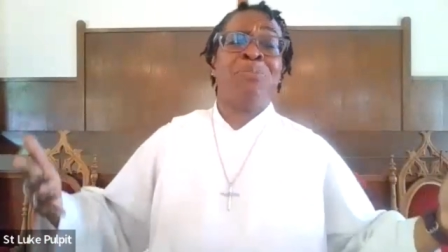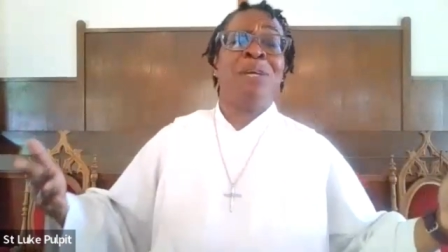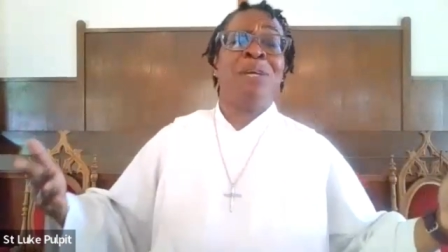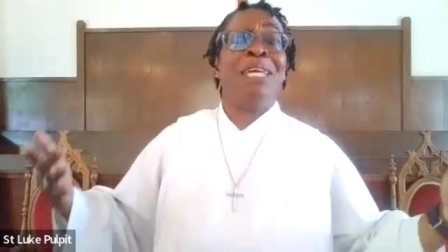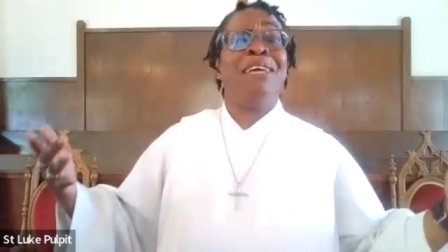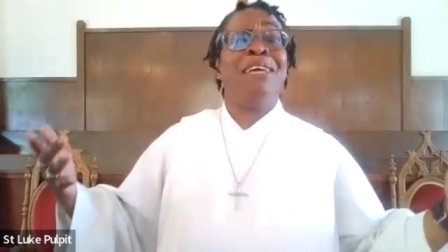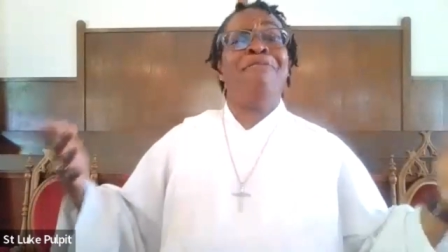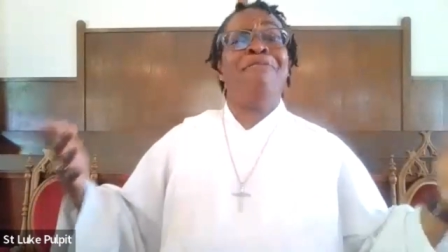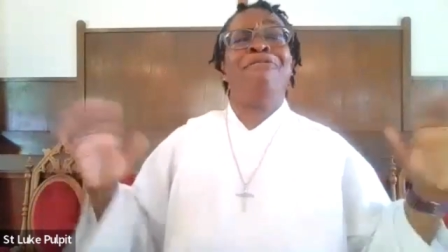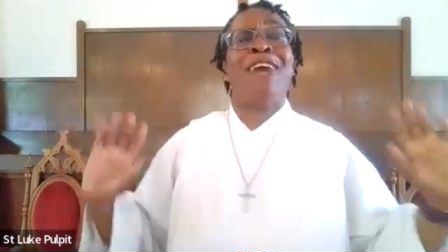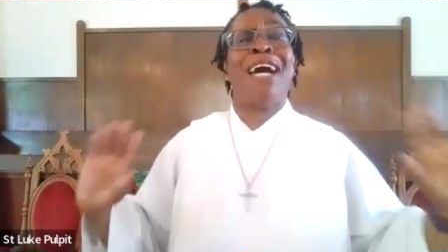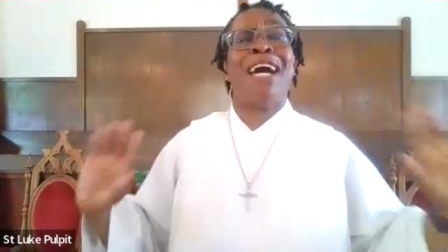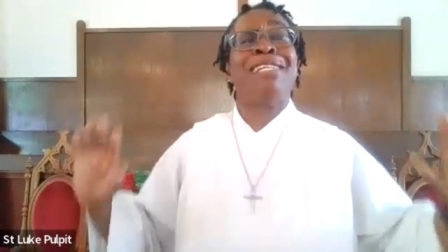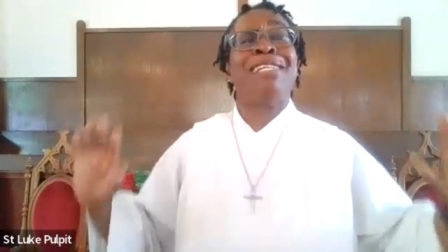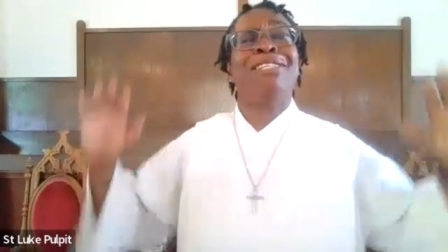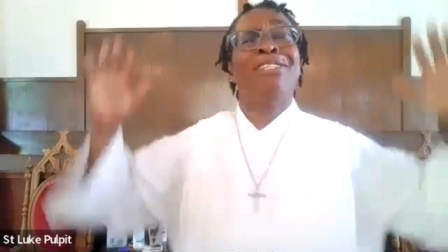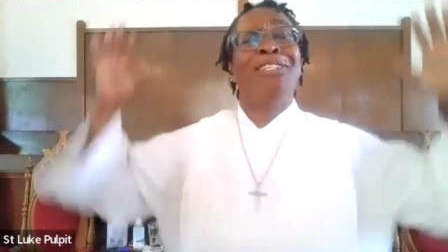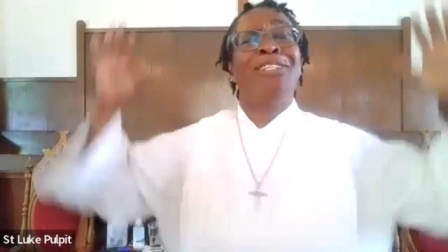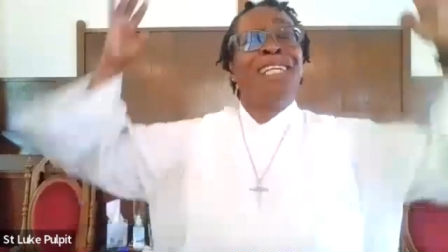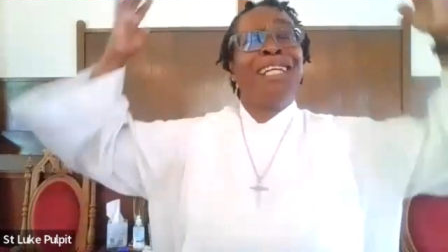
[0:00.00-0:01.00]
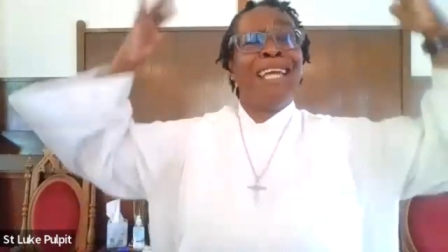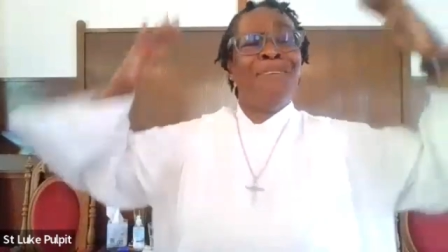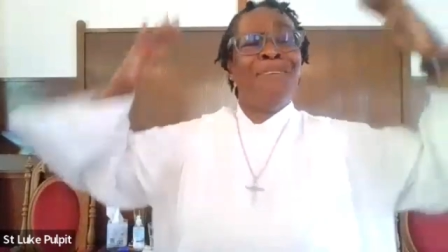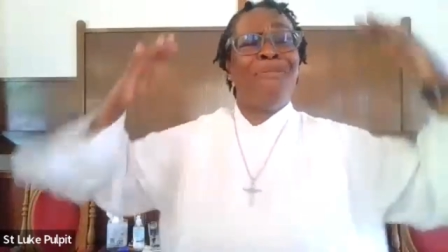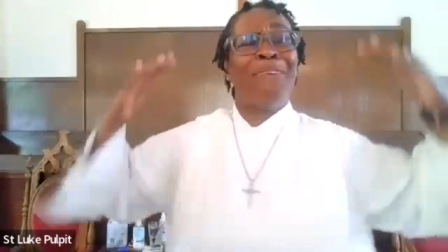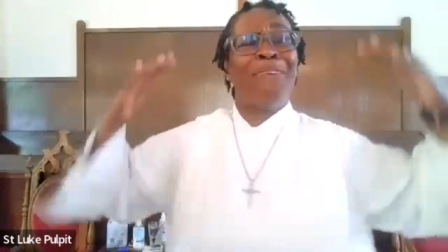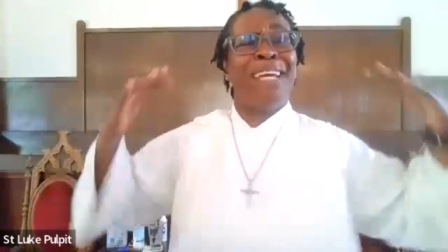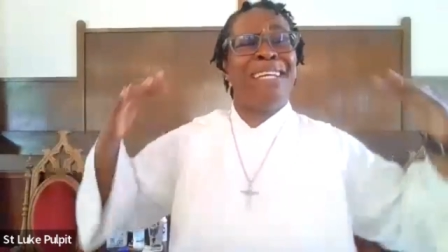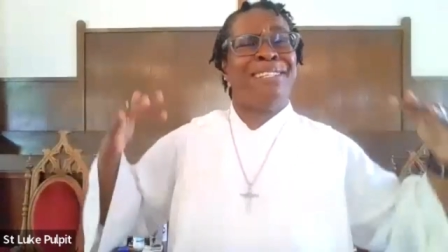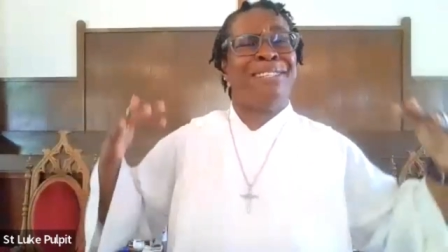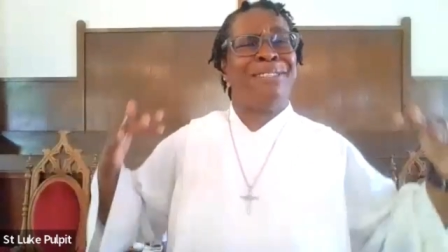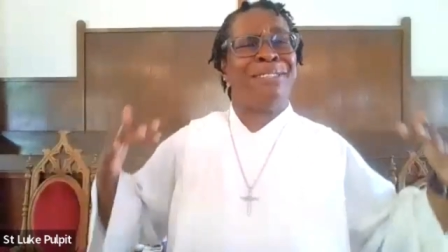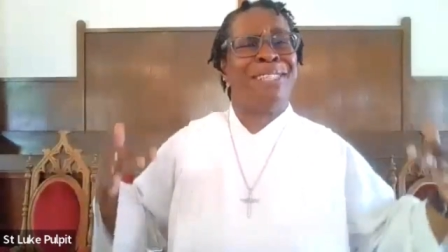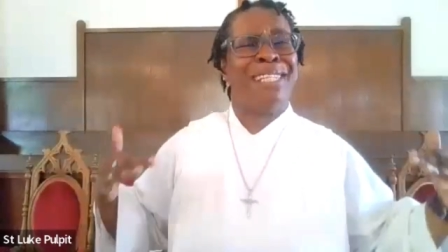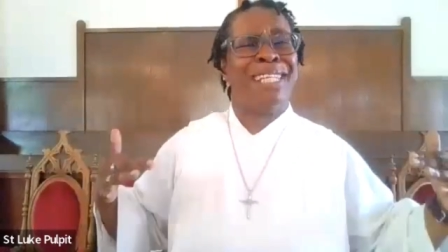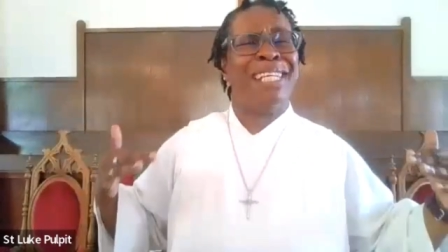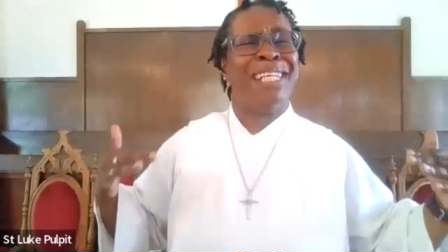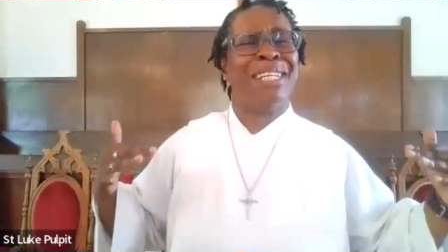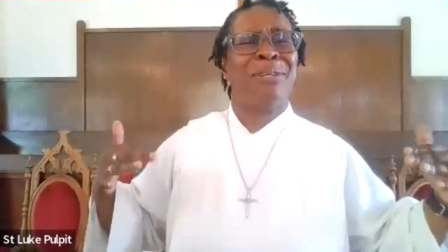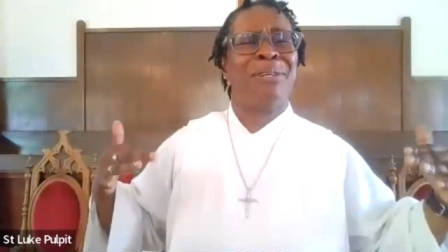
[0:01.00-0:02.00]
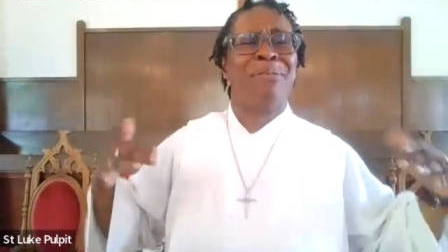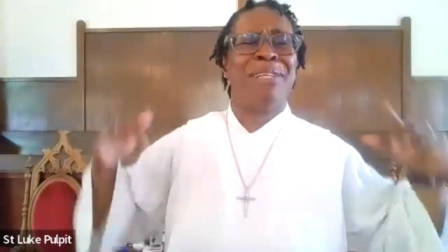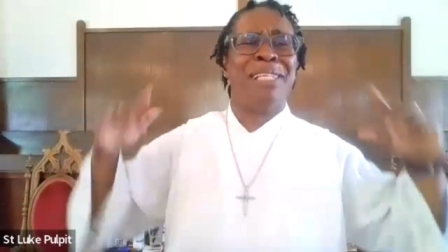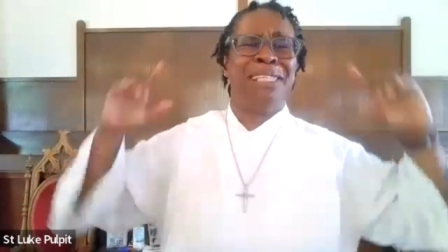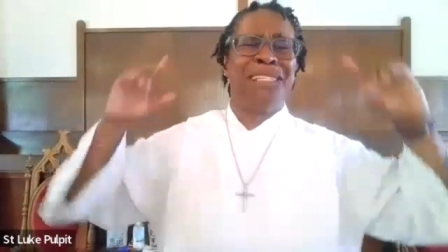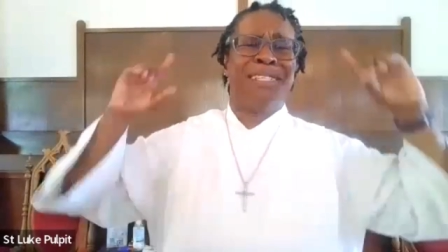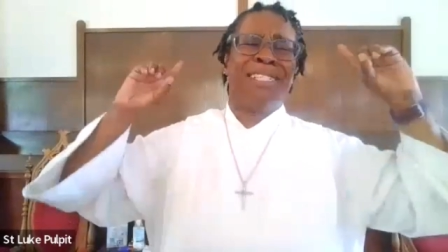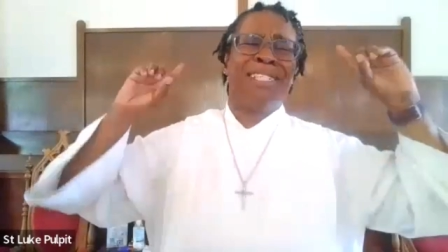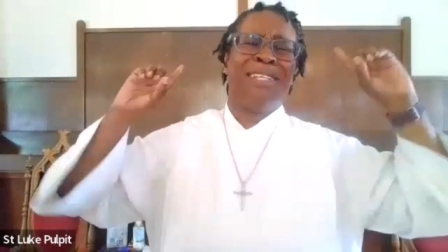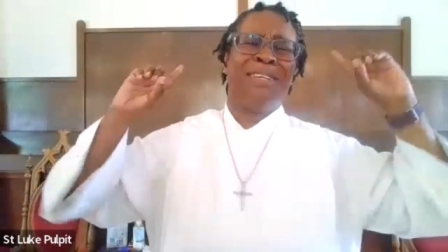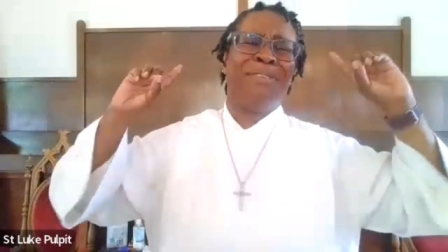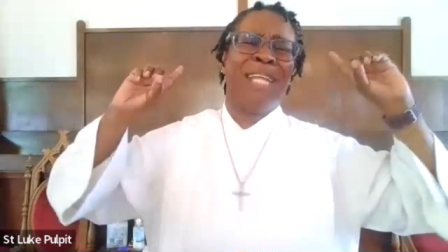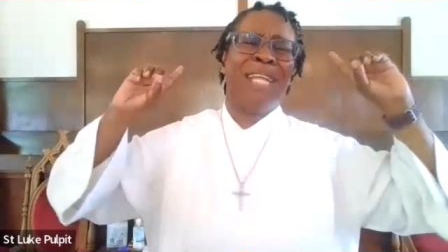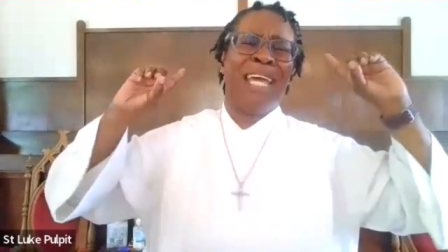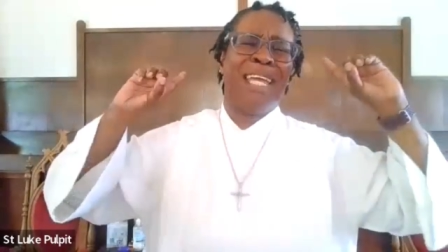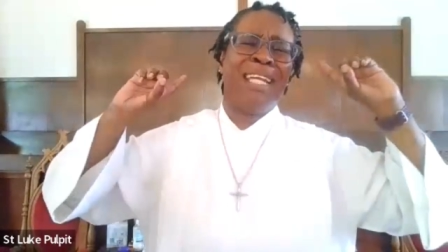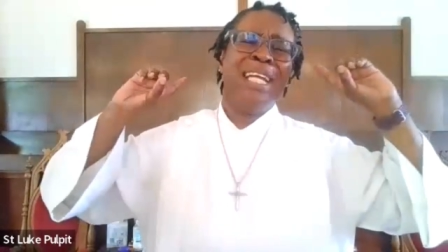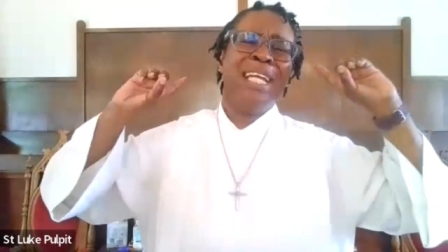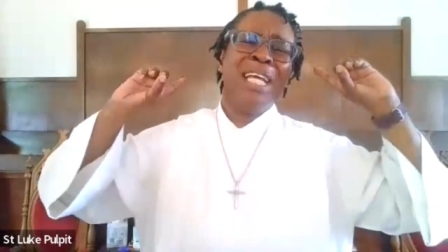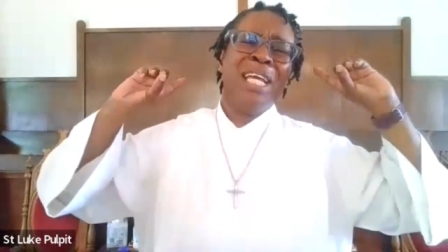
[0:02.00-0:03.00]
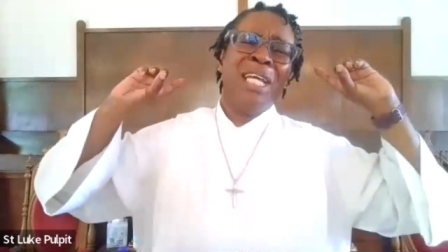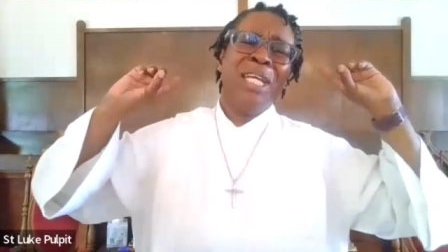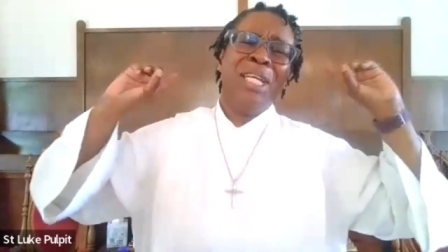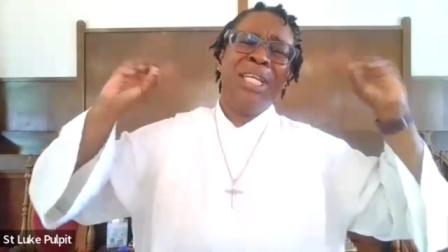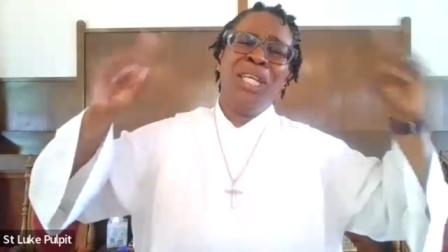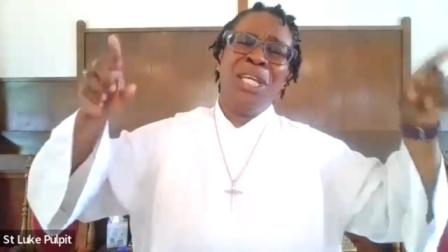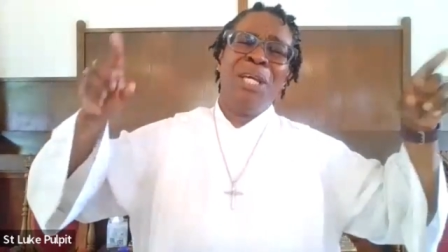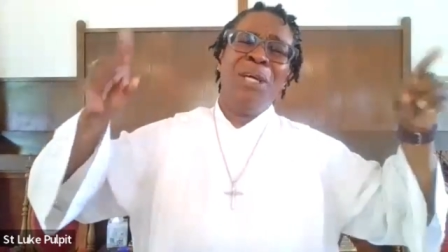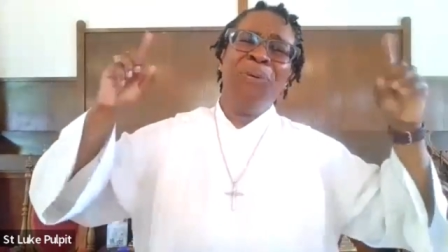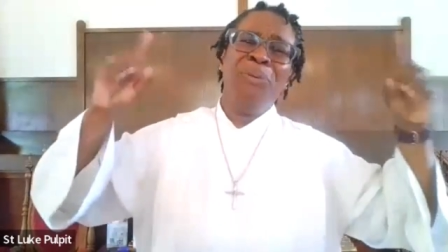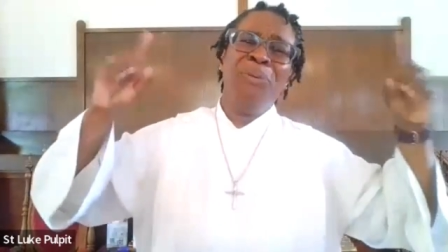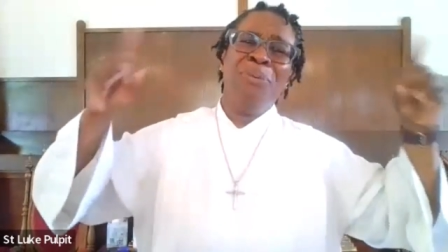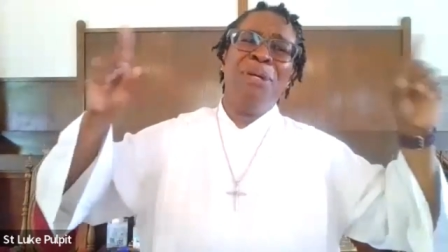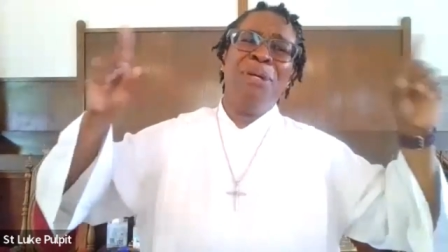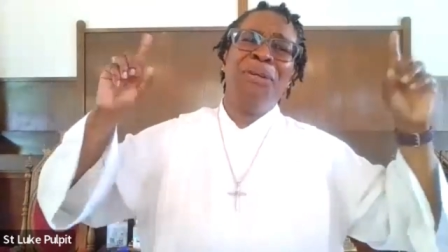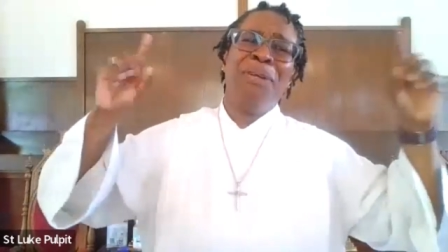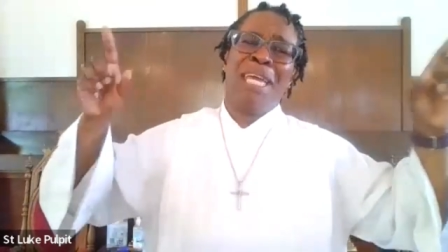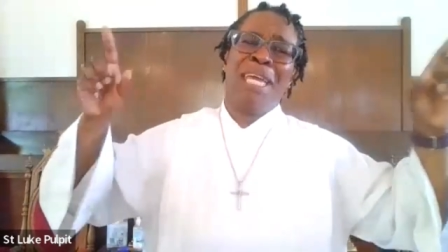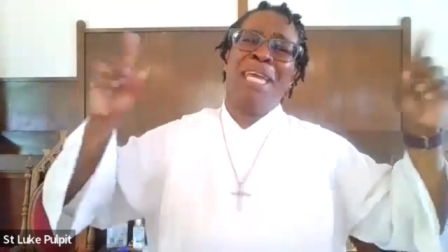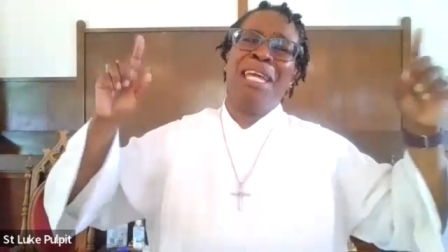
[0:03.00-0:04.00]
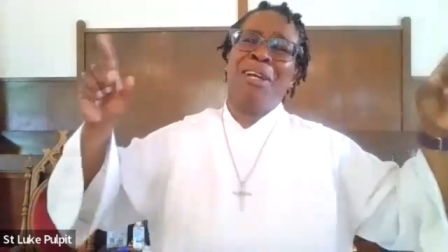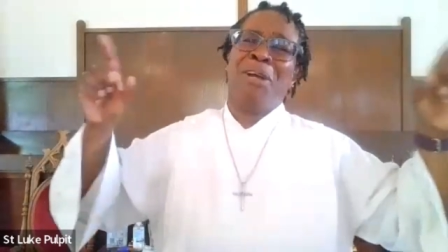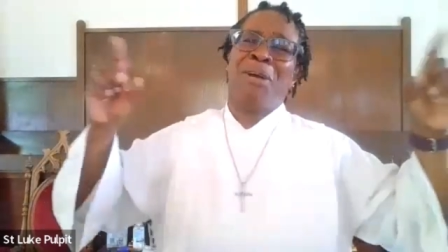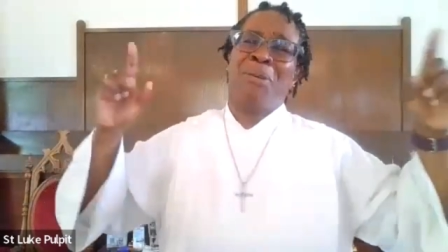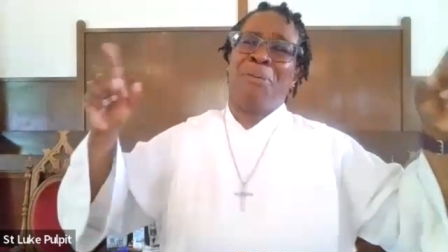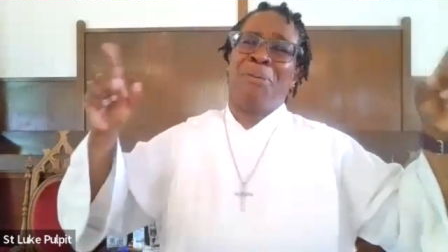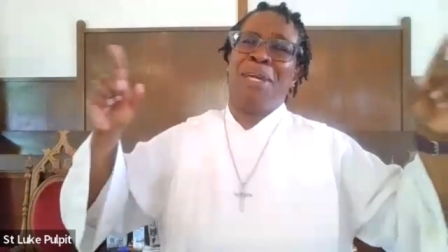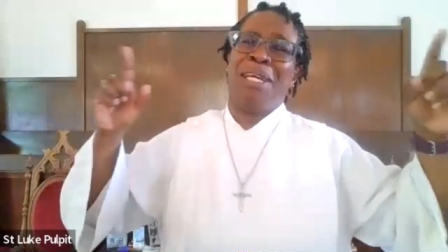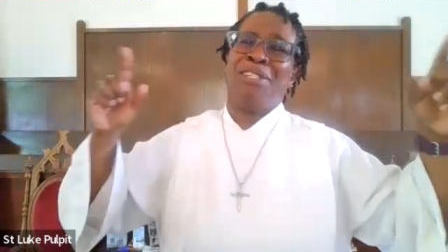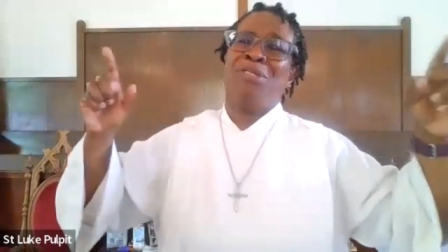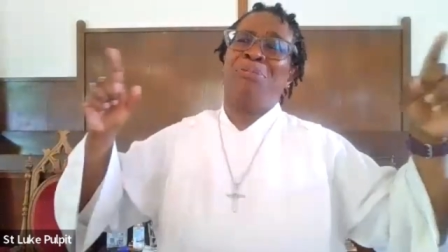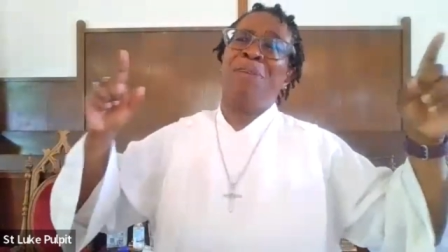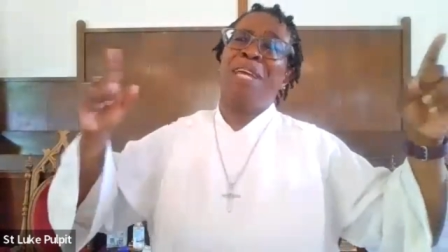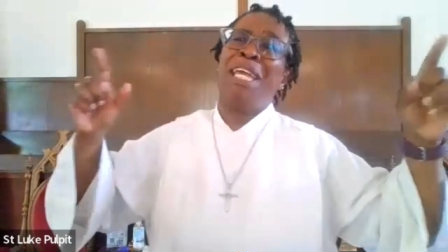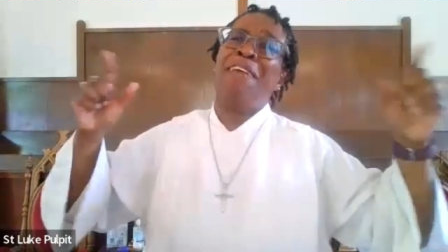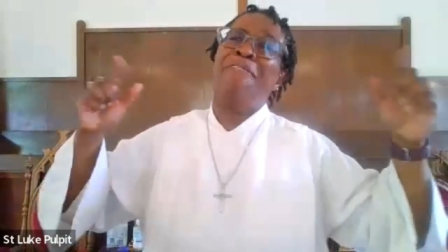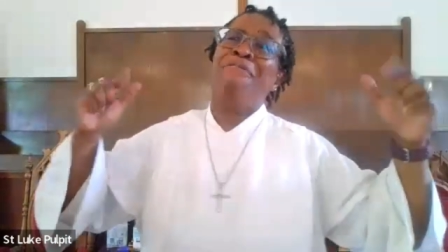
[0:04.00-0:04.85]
We invite you to let Rachel decrease so that you will increase. We